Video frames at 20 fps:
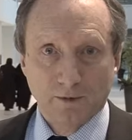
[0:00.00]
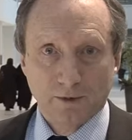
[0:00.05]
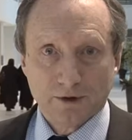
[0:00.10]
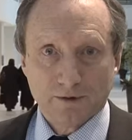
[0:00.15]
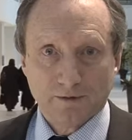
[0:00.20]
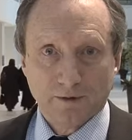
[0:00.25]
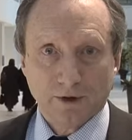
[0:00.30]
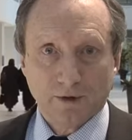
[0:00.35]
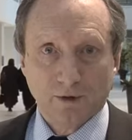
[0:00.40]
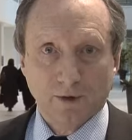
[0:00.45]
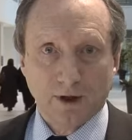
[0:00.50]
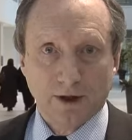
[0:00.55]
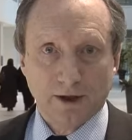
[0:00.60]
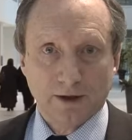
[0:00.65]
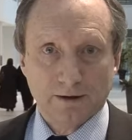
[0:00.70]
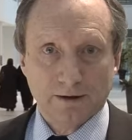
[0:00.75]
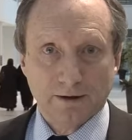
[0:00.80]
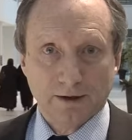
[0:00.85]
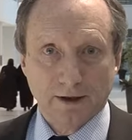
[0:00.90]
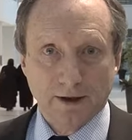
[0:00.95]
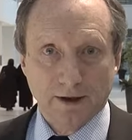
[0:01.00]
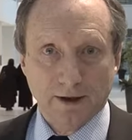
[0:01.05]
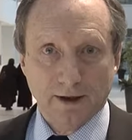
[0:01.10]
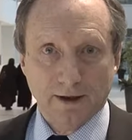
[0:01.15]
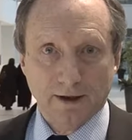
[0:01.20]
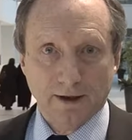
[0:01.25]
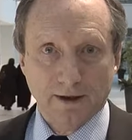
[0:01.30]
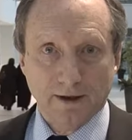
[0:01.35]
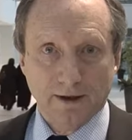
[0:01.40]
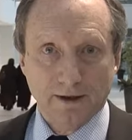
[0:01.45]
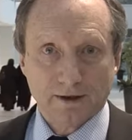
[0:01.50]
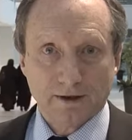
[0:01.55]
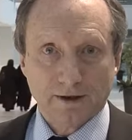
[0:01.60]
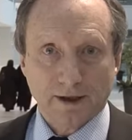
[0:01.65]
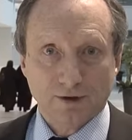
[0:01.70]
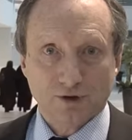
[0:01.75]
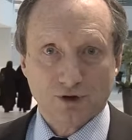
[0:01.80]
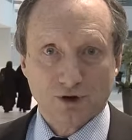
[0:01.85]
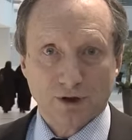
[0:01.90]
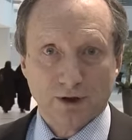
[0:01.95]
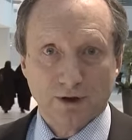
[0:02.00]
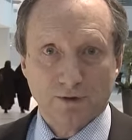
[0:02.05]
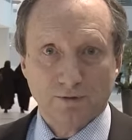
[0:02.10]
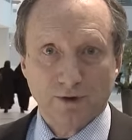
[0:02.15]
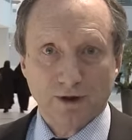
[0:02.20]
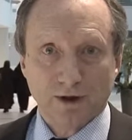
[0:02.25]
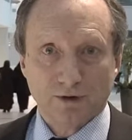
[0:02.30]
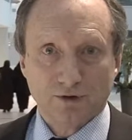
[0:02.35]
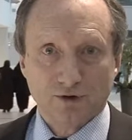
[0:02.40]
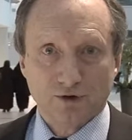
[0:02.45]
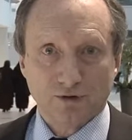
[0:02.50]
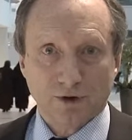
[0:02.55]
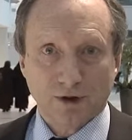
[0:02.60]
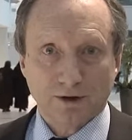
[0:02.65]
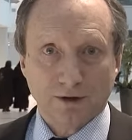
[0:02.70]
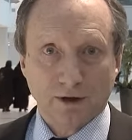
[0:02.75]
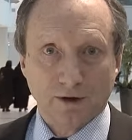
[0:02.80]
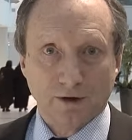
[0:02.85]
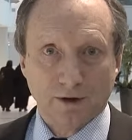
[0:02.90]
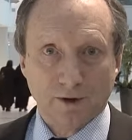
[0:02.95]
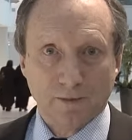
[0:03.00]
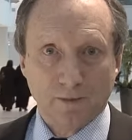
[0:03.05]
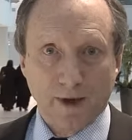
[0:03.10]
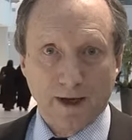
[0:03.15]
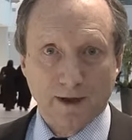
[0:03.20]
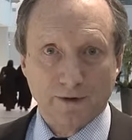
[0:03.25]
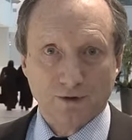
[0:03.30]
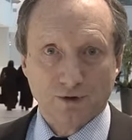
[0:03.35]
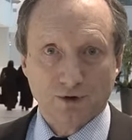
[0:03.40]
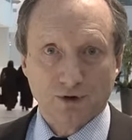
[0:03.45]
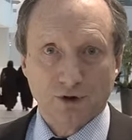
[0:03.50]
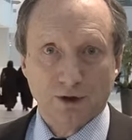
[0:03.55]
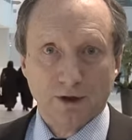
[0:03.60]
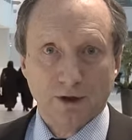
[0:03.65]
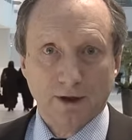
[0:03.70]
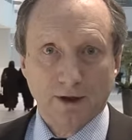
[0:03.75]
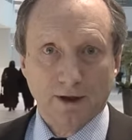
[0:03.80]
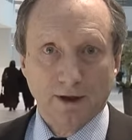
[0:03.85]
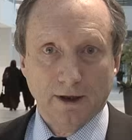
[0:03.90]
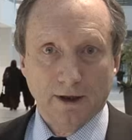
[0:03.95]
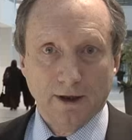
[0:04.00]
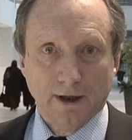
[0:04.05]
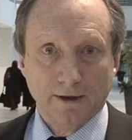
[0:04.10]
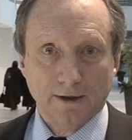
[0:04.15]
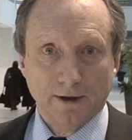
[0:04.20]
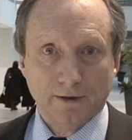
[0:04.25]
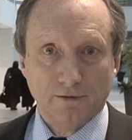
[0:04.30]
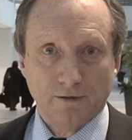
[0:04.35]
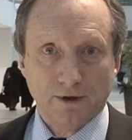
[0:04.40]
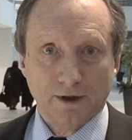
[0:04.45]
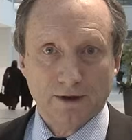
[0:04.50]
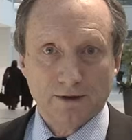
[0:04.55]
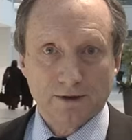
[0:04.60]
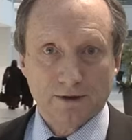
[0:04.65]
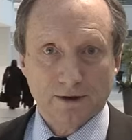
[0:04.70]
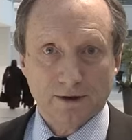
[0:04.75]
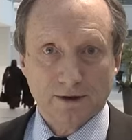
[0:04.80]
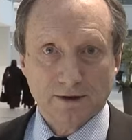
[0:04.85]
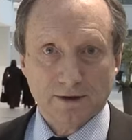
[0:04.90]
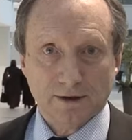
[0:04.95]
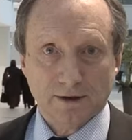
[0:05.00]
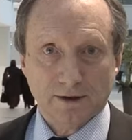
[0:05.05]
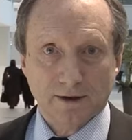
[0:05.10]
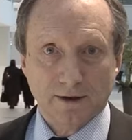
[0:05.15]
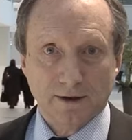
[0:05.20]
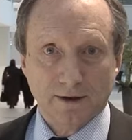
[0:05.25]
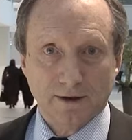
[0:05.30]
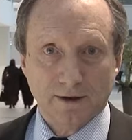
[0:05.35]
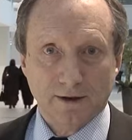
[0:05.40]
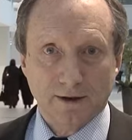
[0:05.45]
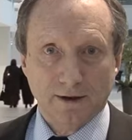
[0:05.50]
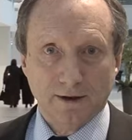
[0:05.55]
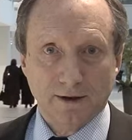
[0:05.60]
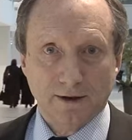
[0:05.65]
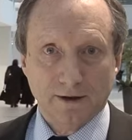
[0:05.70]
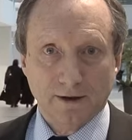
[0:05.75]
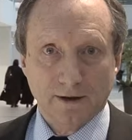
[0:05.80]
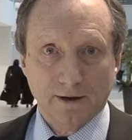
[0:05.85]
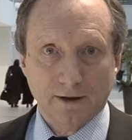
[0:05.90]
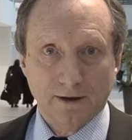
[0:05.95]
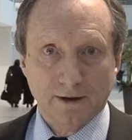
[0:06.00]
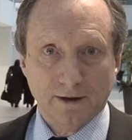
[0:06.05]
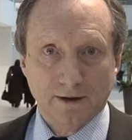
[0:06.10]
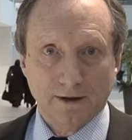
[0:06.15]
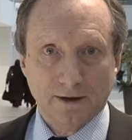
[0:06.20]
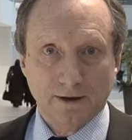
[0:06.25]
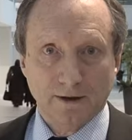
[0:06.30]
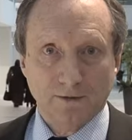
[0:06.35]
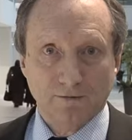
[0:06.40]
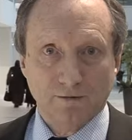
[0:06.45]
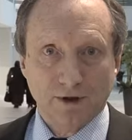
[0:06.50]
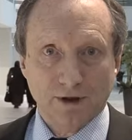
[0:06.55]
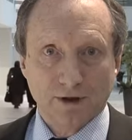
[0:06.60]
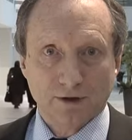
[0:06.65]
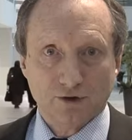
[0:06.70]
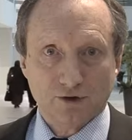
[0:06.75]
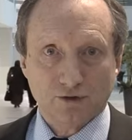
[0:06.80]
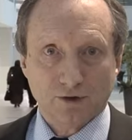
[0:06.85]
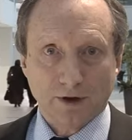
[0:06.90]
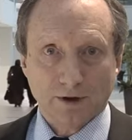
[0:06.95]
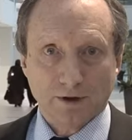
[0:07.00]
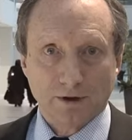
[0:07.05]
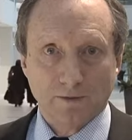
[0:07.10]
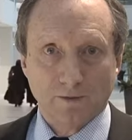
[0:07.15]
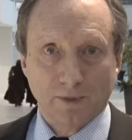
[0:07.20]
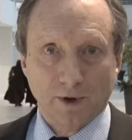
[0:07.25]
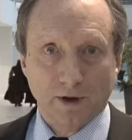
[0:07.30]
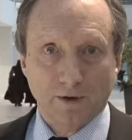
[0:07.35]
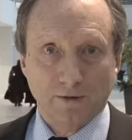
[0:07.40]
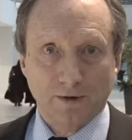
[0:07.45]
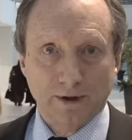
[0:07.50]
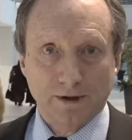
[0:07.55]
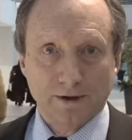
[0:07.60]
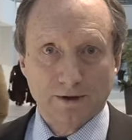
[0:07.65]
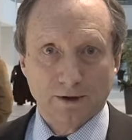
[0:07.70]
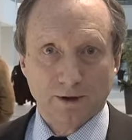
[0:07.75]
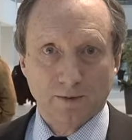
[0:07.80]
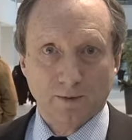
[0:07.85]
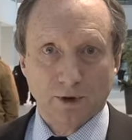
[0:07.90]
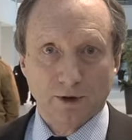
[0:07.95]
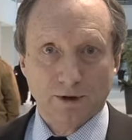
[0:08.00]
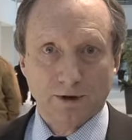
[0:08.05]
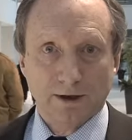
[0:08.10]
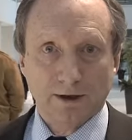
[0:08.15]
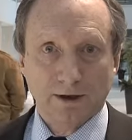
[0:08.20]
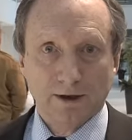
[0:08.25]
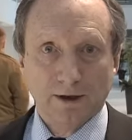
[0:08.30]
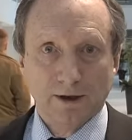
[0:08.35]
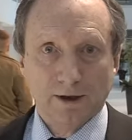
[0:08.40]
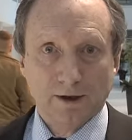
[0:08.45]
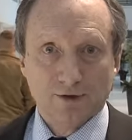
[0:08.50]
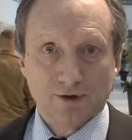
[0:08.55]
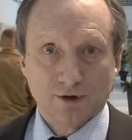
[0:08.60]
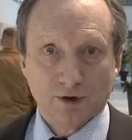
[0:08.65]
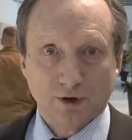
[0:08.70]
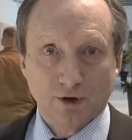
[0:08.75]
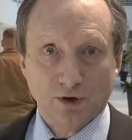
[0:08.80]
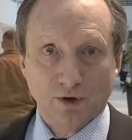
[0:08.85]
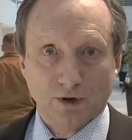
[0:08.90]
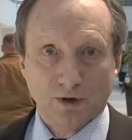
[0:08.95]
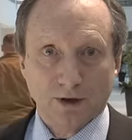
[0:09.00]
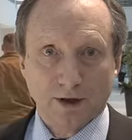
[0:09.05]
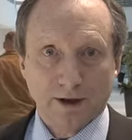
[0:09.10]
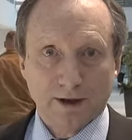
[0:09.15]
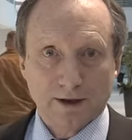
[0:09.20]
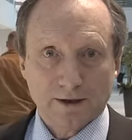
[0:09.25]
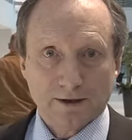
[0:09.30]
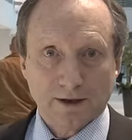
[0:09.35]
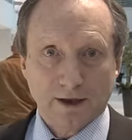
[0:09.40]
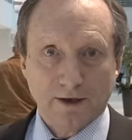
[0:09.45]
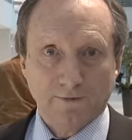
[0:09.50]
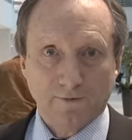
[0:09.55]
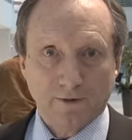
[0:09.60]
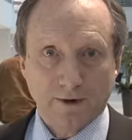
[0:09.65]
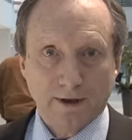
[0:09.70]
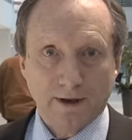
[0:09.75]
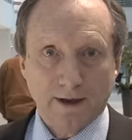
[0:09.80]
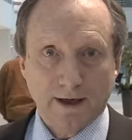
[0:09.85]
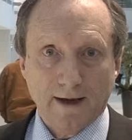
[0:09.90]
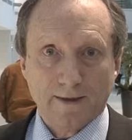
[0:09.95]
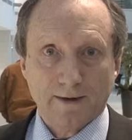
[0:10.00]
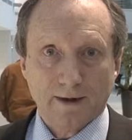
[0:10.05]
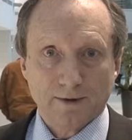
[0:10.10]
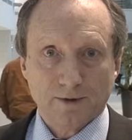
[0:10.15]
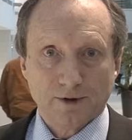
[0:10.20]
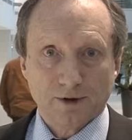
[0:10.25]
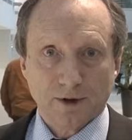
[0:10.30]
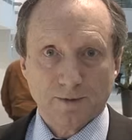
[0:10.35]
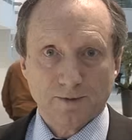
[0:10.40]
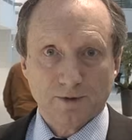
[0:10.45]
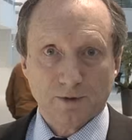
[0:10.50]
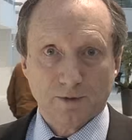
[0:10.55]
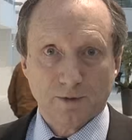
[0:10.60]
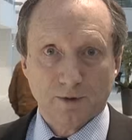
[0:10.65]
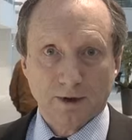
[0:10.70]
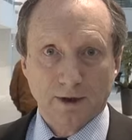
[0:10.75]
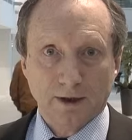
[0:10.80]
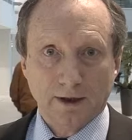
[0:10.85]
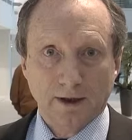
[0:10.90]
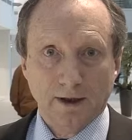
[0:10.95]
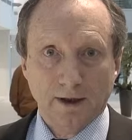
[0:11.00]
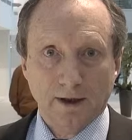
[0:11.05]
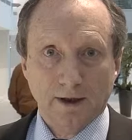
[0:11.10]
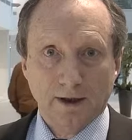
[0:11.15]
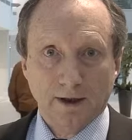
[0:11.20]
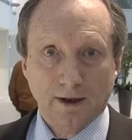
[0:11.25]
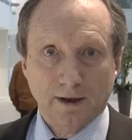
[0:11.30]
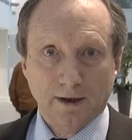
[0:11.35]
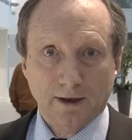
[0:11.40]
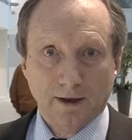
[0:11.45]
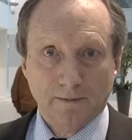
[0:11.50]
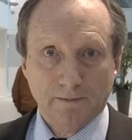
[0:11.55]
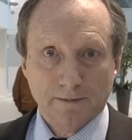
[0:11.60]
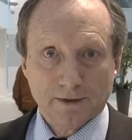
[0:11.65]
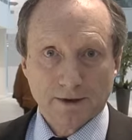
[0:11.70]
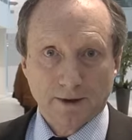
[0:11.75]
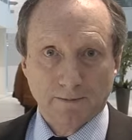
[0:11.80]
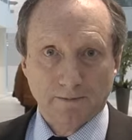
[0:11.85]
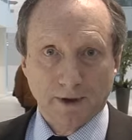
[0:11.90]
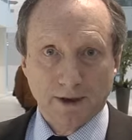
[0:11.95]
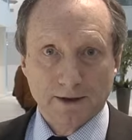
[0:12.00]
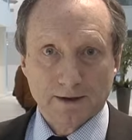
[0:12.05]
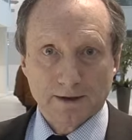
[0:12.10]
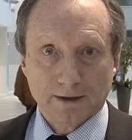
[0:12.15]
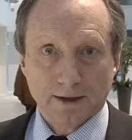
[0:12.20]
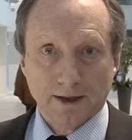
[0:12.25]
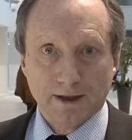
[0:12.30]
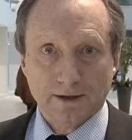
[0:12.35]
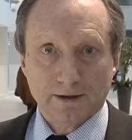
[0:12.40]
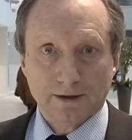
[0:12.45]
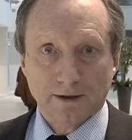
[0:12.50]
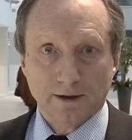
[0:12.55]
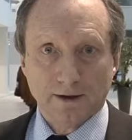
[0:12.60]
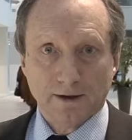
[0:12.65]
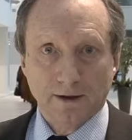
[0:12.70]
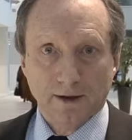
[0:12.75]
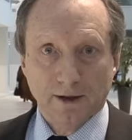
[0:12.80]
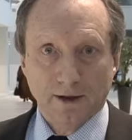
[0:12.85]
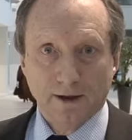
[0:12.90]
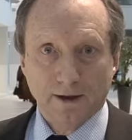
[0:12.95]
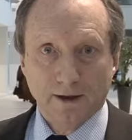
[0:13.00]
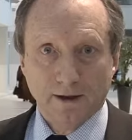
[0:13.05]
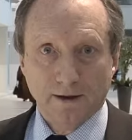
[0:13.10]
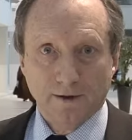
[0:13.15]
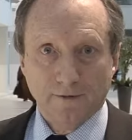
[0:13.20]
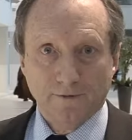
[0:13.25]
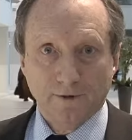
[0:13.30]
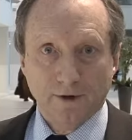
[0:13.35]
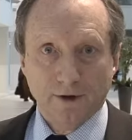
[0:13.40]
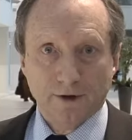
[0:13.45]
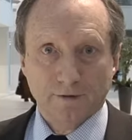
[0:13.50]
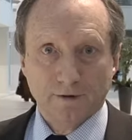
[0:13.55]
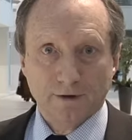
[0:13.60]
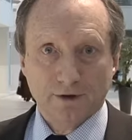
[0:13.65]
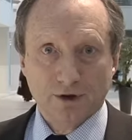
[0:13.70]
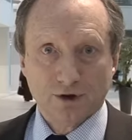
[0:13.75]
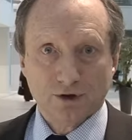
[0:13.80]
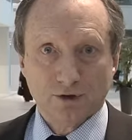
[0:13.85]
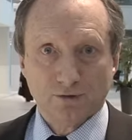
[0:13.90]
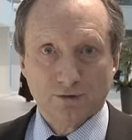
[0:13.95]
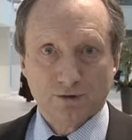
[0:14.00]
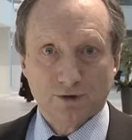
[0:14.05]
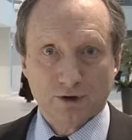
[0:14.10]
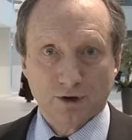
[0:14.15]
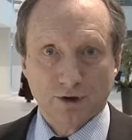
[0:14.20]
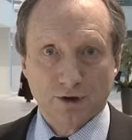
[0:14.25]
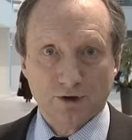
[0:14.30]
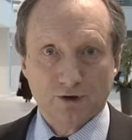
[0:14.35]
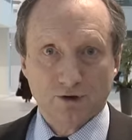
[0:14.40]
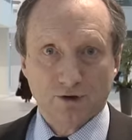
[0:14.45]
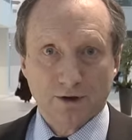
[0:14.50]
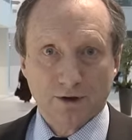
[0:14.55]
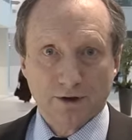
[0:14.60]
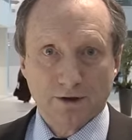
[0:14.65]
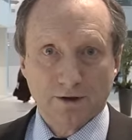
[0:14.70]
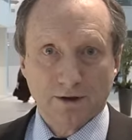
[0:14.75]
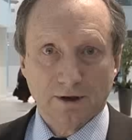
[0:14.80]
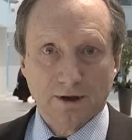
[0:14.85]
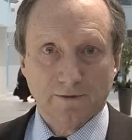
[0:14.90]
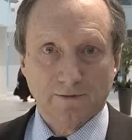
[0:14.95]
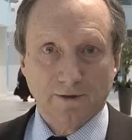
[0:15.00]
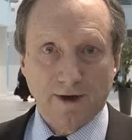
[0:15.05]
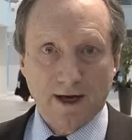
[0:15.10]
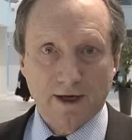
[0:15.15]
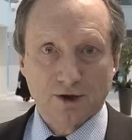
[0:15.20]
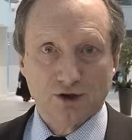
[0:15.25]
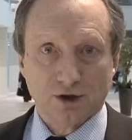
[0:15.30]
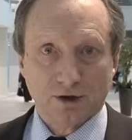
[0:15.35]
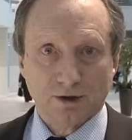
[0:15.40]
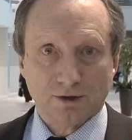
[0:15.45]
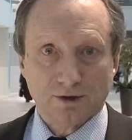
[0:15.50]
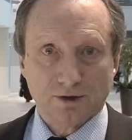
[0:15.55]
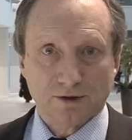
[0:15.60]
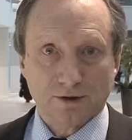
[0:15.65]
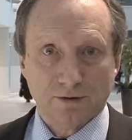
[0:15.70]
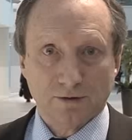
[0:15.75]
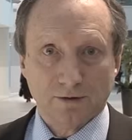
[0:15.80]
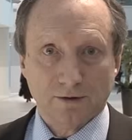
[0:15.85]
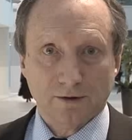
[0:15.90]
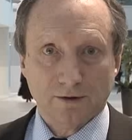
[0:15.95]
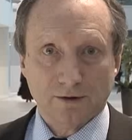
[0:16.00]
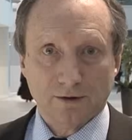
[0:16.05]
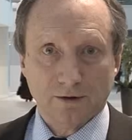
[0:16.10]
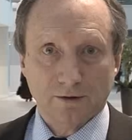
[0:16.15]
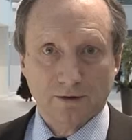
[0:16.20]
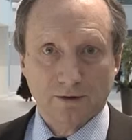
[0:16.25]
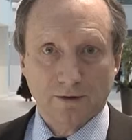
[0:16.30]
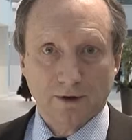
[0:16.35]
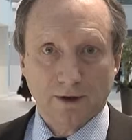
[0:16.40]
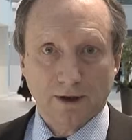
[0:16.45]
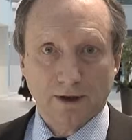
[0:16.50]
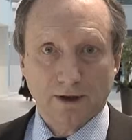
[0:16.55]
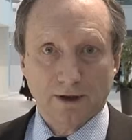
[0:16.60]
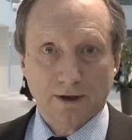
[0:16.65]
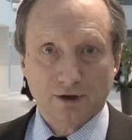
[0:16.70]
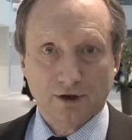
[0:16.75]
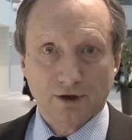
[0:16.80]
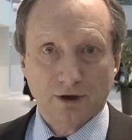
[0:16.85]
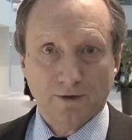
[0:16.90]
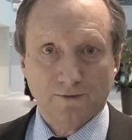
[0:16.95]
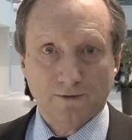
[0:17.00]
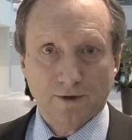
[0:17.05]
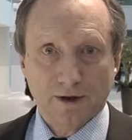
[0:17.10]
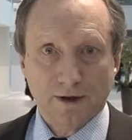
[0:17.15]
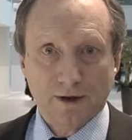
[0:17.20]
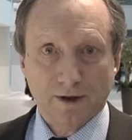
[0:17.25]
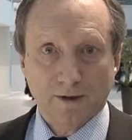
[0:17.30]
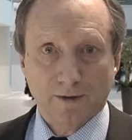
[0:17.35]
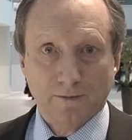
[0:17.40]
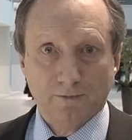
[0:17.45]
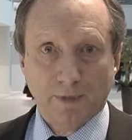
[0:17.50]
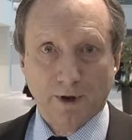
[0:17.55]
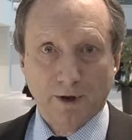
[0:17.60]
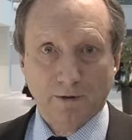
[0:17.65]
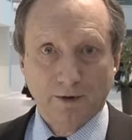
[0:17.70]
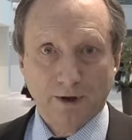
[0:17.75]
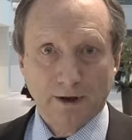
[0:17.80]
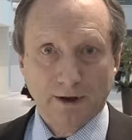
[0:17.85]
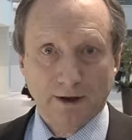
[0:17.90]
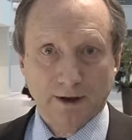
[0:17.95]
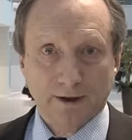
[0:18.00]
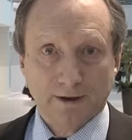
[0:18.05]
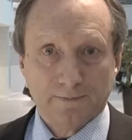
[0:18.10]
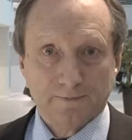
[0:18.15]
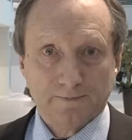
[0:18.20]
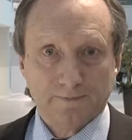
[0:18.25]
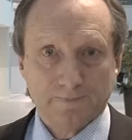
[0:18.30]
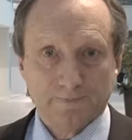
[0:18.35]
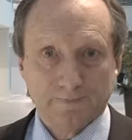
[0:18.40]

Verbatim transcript: which required uh, essentially reconstructing on a bench uh, and then reinserting the, the, the, reconstructed bone into the body, securing it safely, and then subsequently, uh, some months later, uh, further additional surgery to give adjuncts to, to uh, achieve bone healing.